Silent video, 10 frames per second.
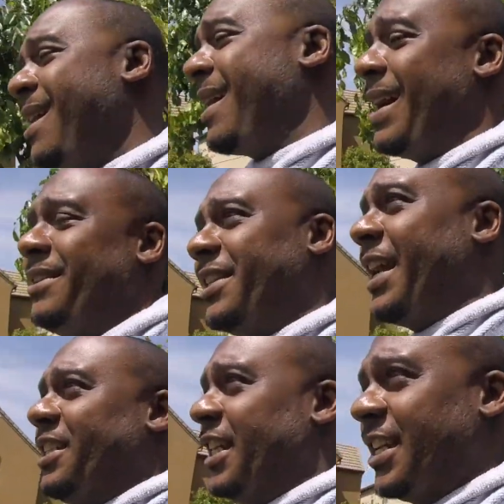I got
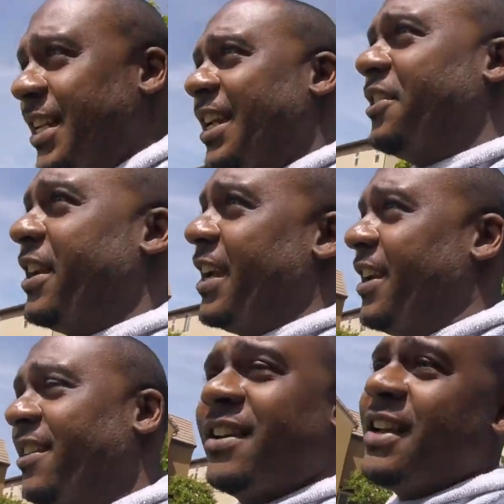JG in the other
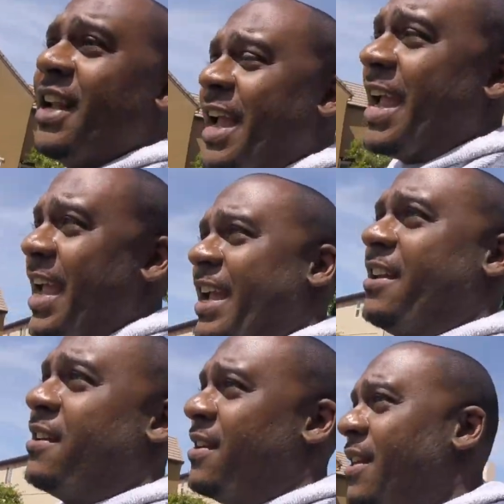hand, and
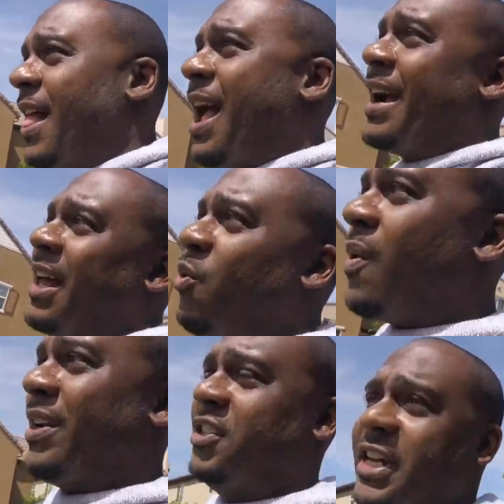I gotta
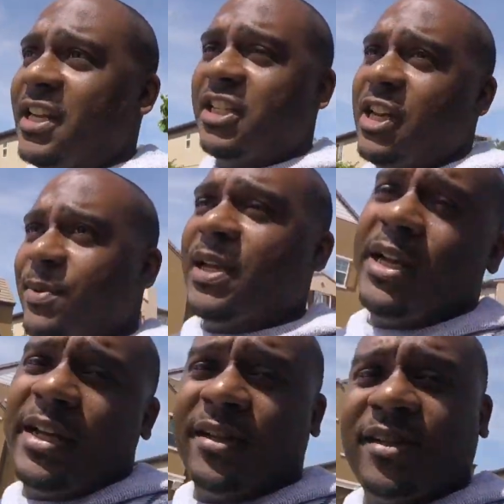watch JG
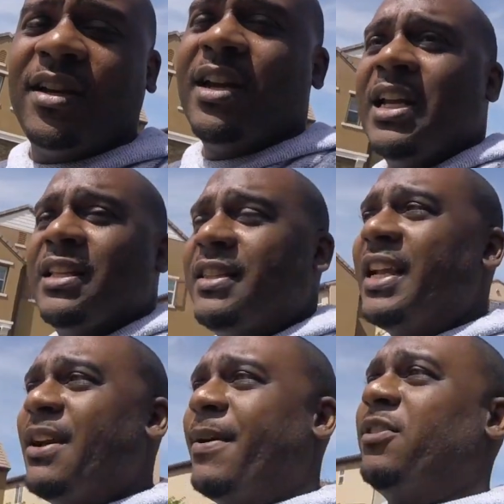because the
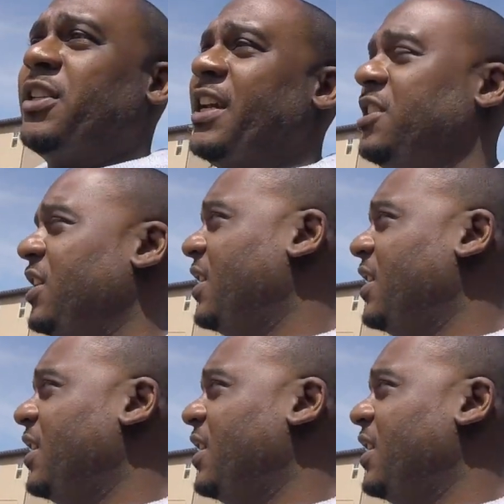thing about JG